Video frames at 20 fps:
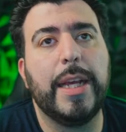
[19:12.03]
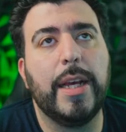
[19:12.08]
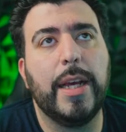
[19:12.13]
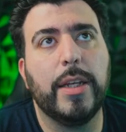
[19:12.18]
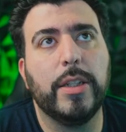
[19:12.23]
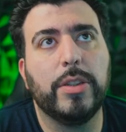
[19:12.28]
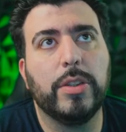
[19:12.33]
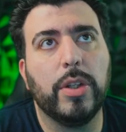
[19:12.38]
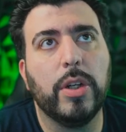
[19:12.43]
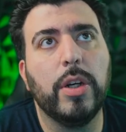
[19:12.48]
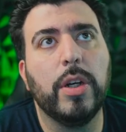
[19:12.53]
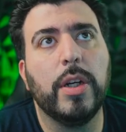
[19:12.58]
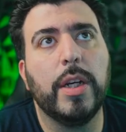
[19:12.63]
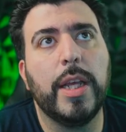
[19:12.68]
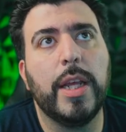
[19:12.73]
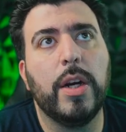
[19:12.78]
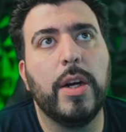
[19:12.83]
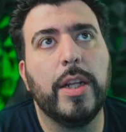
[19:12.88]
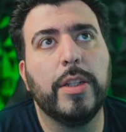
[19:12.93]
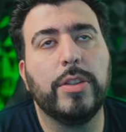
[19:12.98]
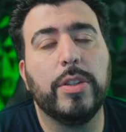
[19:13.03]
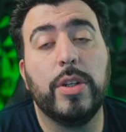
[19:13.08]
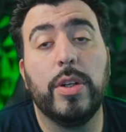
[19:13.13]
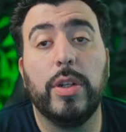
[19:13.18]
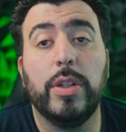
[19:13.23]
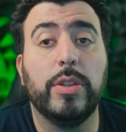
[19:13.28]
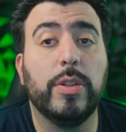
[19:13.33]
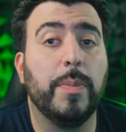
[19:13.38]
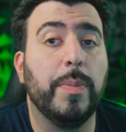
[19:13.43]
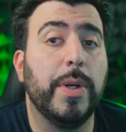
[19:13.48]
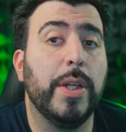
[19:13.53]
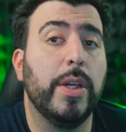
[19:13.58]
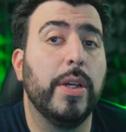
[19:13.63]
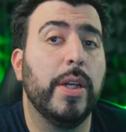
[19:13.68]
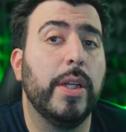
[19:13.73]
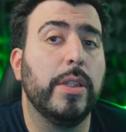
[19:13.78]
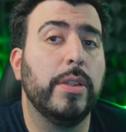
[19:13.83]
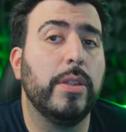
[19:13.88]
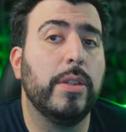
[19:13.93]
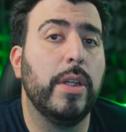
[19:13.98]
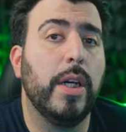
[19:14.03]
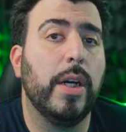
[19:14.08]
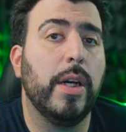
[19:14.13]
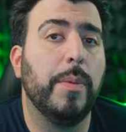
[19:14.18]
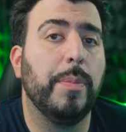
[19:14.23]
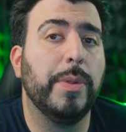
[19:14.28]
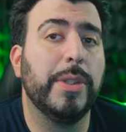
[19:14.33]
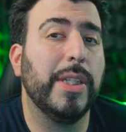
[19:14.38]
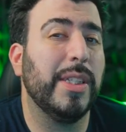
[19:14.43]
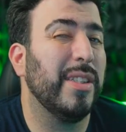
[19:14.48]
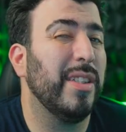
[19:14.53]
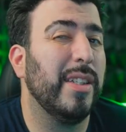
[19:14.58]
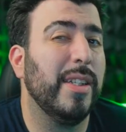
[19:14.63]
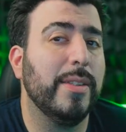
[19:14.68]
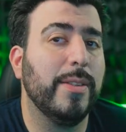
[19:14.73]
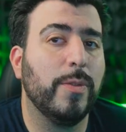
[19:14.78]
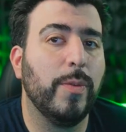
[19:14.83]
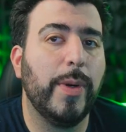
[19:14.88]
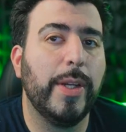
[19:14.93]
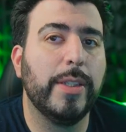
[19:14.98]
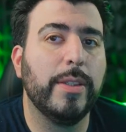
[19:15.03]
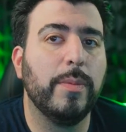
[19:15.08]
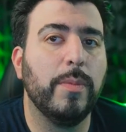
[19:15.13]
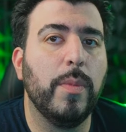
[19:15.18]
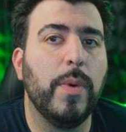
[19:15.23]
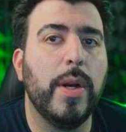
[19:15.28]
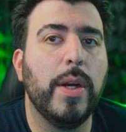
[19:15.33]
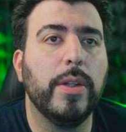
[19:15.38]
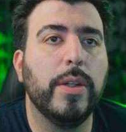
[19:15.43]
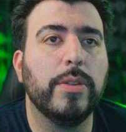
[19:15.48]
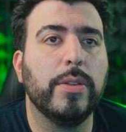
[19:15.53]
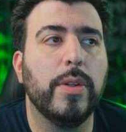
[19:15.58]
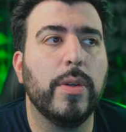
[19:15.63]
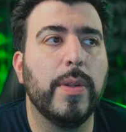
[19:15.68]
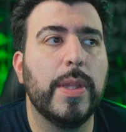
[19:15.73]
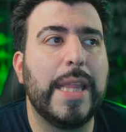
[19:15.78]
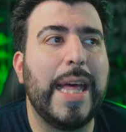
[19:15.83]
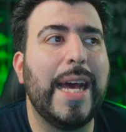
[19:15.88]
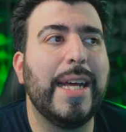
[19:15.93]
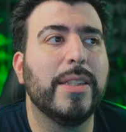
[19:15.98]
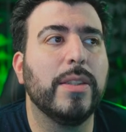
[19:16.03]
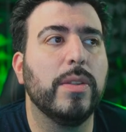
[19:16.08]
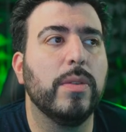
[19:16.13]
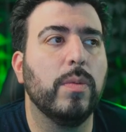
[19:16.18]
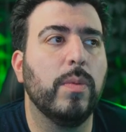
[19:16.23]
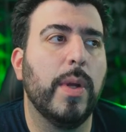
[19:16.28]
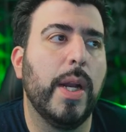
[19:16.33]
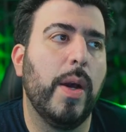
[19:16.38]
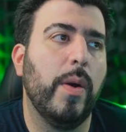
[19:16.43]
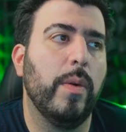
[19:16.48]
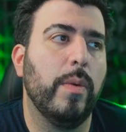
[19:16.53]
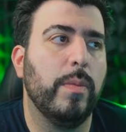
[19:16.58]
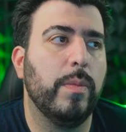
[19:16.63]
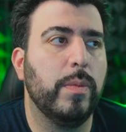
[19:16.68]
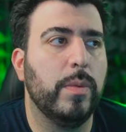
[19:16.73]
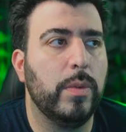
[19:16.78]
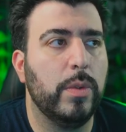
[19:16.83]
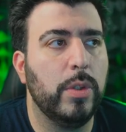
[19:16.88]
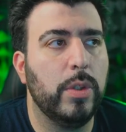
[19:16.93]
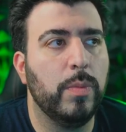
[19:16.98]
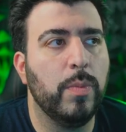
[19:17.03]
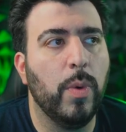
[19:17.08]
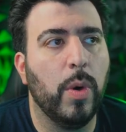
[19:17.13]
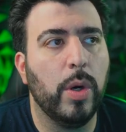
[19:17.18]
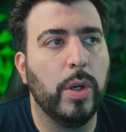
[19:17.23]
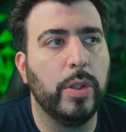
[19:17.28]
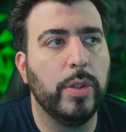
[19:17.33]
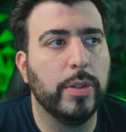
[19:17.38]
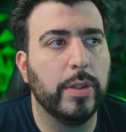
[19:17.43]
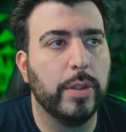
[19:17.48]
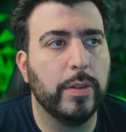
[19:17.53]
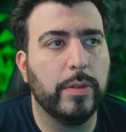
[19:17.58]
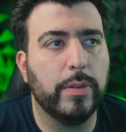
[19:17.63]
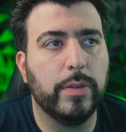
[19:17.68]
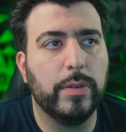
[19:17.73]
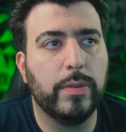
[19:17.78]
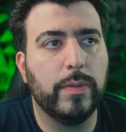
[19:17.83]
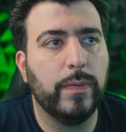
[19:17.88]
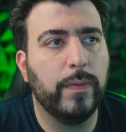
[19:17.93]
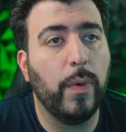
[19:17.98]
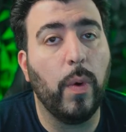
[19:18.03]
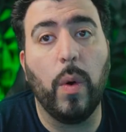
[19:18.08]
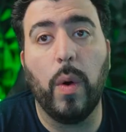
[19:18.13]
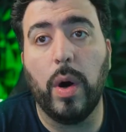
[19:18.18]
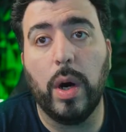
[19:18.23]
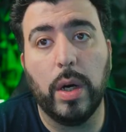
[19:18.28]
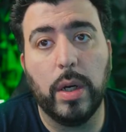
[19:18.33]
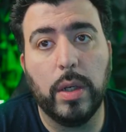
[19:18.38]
certain internet securities are pretty good at uh, protecting against ransomware, so that's what I would more use it for.